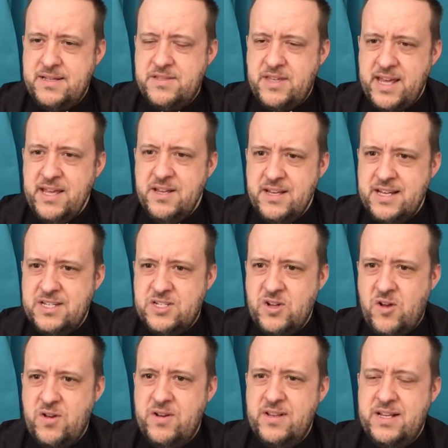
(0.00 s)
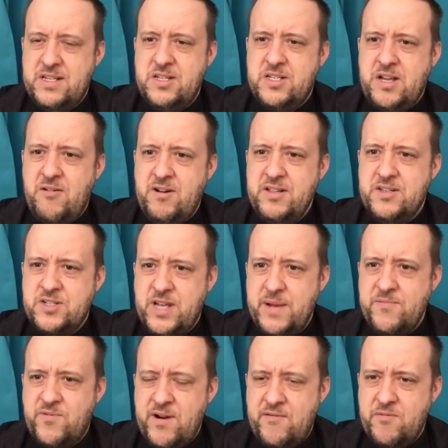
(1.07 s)
thing. It's not necessarily the same
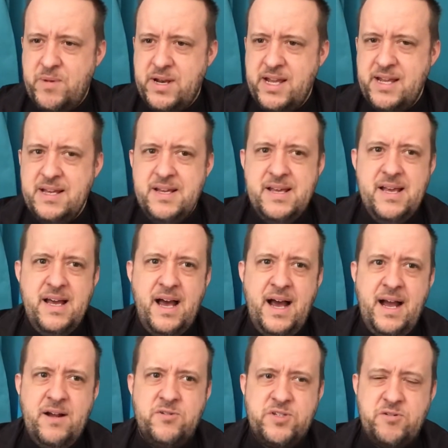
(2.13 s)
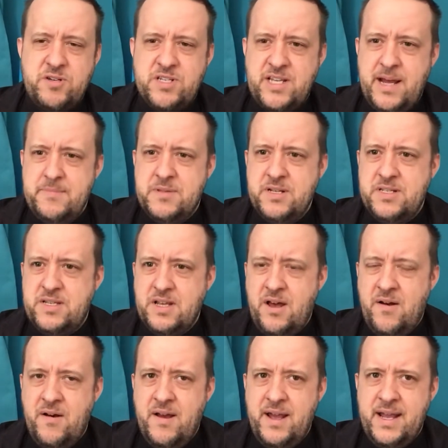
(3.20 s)
for everybody. I also accept that
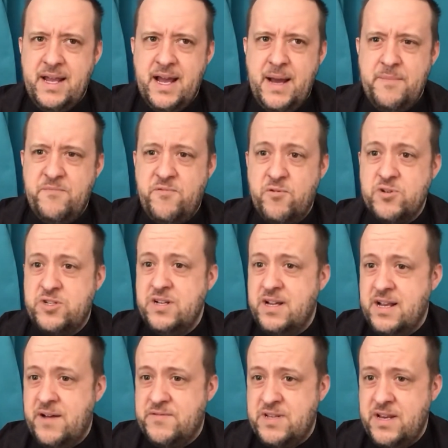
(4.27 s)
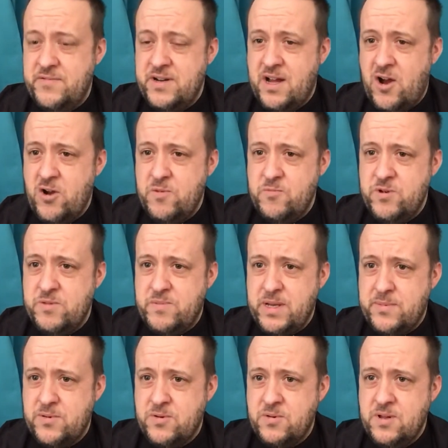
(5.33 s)
I am fortunate enough to live in a home with
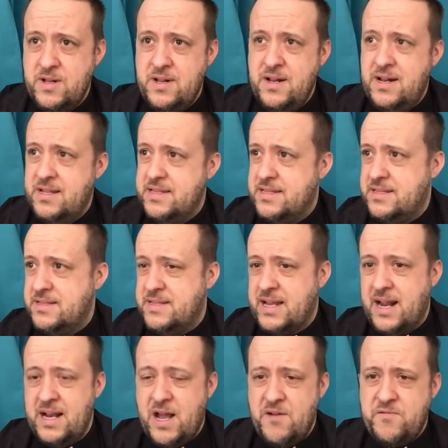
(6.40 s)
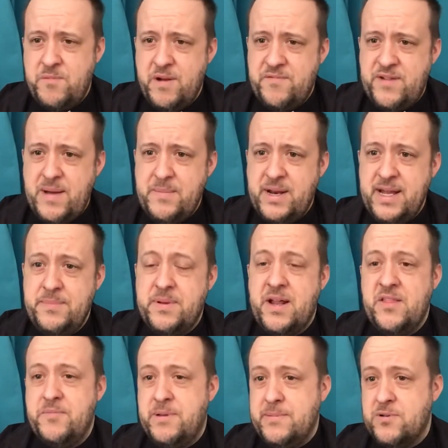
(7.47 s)
people that I love, my family, but
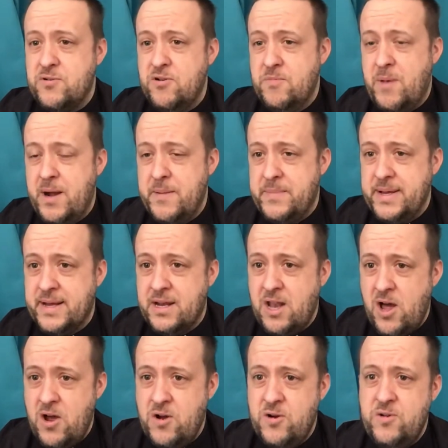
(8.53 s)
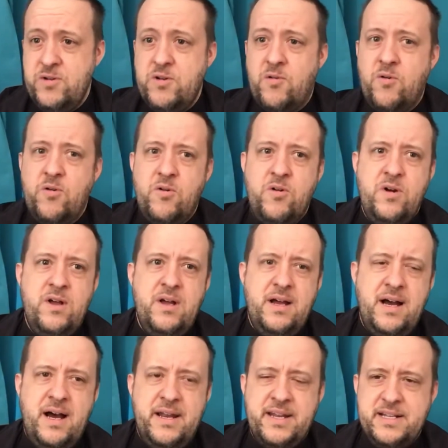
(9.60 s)
other people who might be alone or
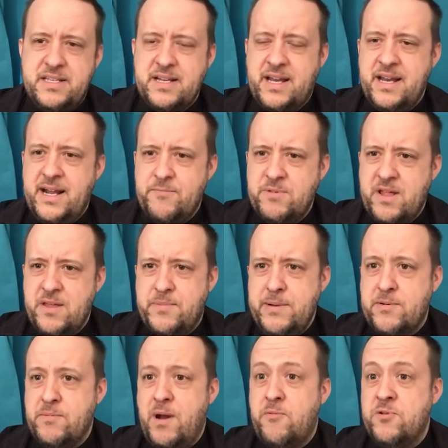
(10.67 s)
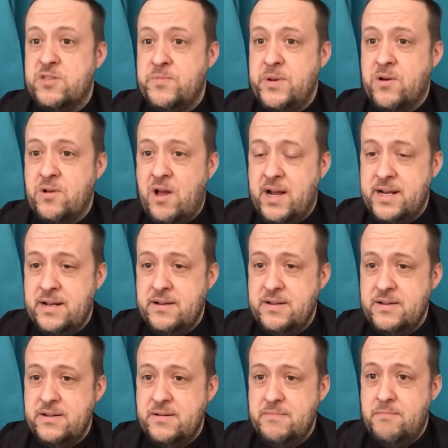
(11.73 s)
need to connect with other people might want to be online
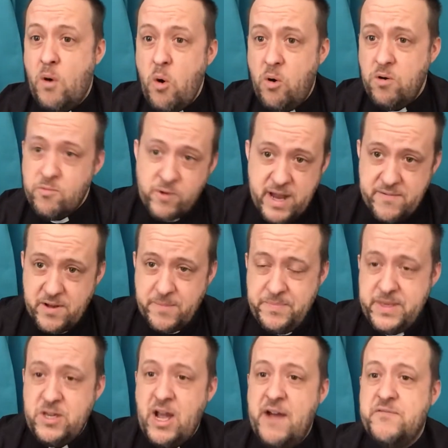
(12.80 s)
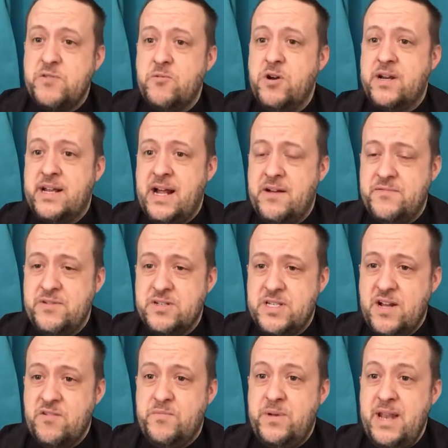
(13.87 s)
more, whatever. You have to work it out for
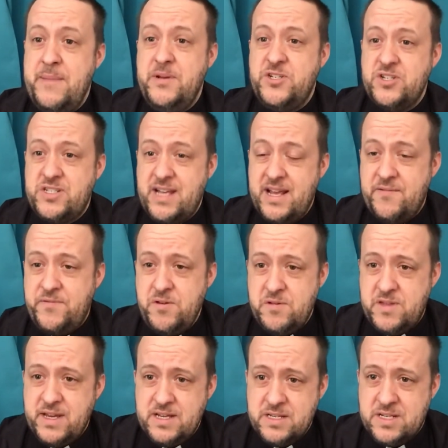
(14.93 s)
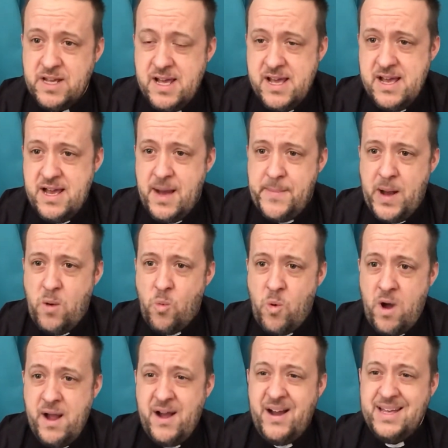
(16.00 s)
yourself. But let me just say a few things about
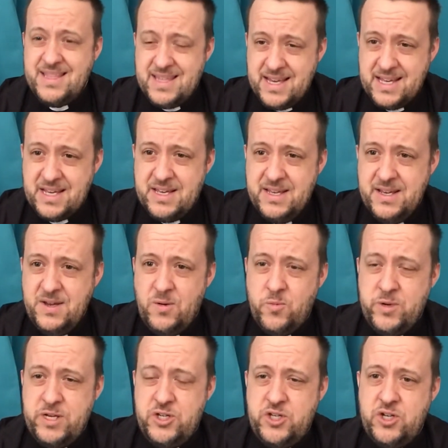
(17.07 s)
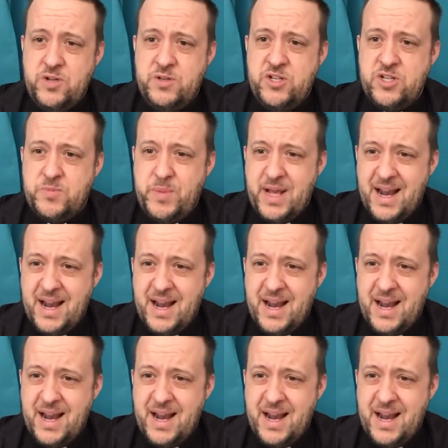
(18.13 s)
why I think we should just be a